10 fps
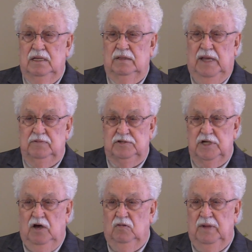They would
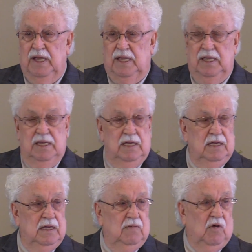show me
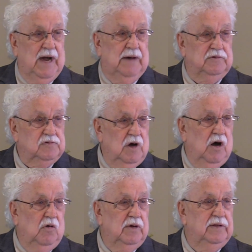where I was
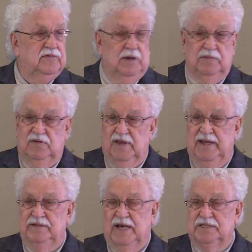wrong in some of the
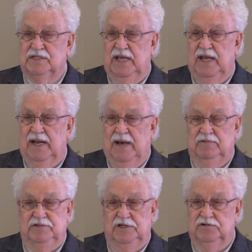things I said. I
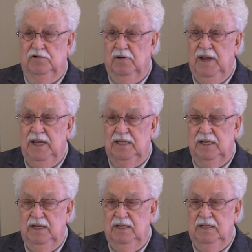was just green.